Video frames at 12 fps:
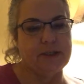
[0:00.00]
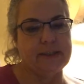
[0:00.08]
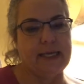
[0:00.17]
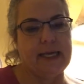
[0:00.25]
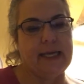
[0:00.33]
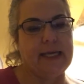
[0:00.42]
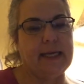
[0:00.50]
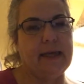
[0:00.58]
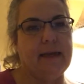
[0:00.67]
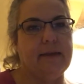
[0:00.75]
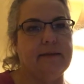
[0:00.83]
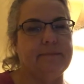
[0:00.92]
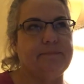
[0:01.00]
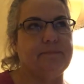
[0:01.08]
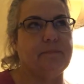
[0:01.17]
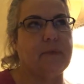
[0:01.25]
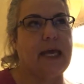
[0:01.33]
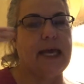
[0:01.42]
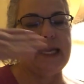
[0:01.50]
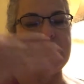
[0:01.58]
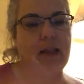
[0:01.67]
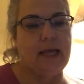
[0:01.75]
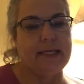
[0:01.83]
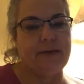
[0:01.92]
a
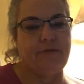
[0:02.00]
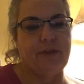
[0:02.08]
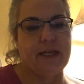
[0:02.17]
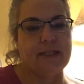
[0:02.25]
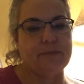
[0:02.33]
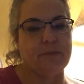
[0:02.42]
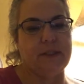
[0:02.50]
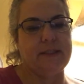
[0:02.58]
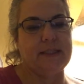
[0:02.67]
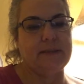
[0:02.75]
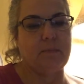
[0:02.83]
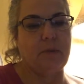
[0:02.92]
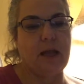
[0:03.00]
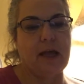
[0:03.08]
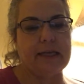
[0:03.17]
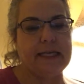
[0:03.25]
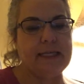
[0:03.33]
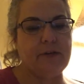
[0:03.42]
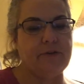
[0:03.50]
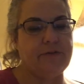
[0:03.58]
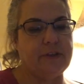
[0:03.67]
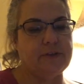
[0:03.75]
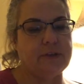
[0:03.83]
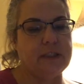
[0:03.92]
headline of things where it says blocking or
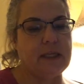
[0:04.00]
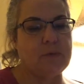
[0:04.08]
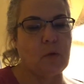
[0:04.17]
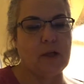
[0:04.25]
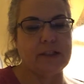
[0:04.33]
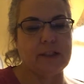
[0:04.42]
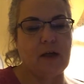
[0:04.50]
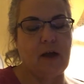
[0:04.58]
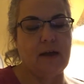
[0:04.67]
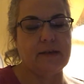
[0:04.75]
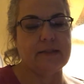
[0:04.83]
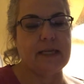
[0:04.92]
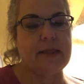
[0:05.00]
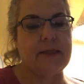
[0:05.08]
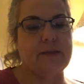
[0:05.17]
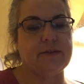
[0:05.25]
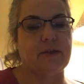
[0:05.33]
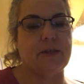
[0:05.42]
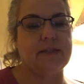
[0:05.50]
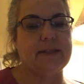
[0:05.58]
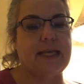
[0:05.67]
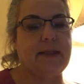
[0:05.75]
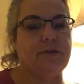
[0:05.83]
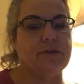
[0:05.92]
filtering unwanted calls, and it's going to
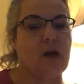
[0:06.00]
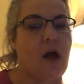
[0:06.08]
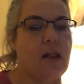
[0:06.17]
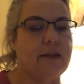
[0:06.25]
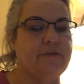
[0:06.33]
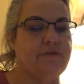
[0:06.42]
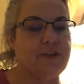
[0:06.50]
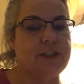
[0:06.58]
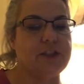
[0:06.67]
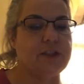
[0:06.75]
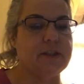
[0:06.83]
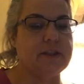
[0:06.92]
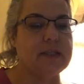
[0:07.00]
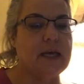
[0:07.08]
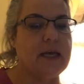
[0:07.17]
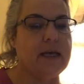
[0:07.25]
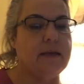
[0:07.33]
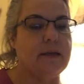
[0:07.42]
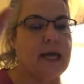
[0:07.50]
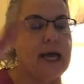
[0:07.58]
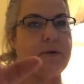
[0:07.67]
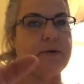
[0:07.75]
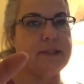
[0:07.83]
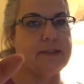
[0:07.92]
say there's calling features,
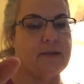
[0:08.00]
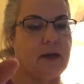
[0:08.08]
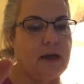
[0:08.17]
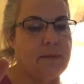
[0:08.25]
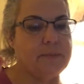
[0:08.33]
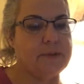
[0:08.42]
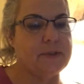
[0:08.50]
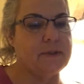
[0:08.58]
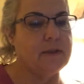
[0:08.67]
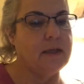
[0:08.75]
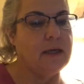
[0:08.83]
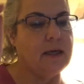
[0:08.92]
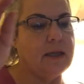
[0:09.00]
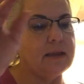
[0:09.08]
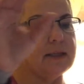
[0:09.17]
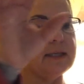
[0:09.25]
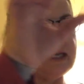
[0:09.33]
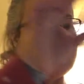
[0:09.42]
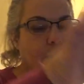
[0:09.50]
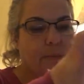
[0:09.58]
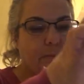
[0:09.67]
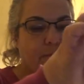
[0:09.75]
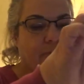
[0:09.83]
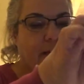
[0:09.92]
how it stops, the name of the
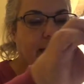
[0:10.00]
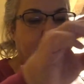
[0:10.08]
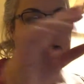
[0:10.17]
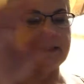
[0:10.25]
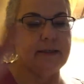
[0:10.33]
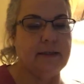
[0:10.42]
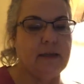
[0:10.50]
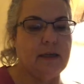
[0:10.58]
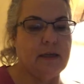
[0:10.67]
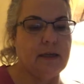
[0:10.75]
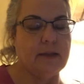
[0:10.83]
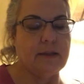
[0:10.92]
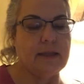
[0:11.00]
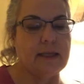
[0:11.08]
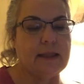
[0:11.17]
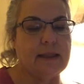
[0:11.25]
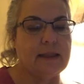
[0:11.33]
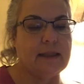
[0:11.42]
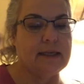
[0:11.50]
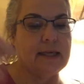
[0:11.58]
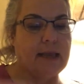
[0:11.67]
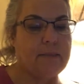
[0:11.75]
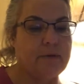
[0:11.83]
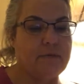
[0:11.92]
provider, then the
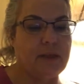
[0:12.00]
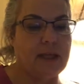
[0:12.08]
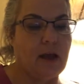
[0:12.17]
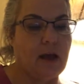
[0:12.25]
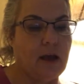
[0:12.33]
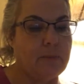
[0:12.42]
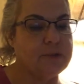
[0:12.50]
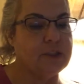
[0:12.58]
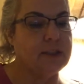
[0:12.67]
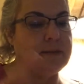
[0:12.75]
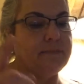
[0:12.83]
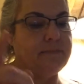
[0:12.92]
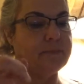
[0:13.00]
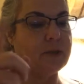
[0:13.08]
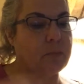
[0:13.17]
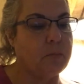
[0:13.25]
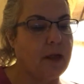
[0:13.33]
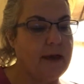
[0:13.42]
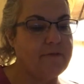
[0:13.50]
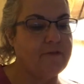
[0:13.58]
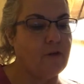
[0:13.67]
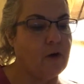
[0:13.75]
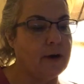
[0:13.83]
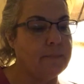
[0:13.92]
name of the option, the
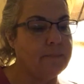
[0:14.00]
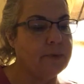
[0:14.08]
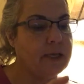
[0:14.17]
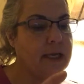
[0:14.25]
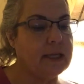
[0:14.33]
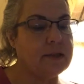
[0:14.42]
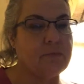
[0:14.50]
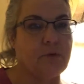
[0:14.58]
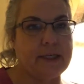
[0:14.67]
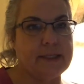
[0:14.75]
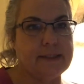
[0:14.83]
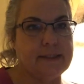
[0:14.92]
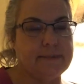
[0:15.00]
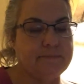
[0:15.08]
platform, and the price.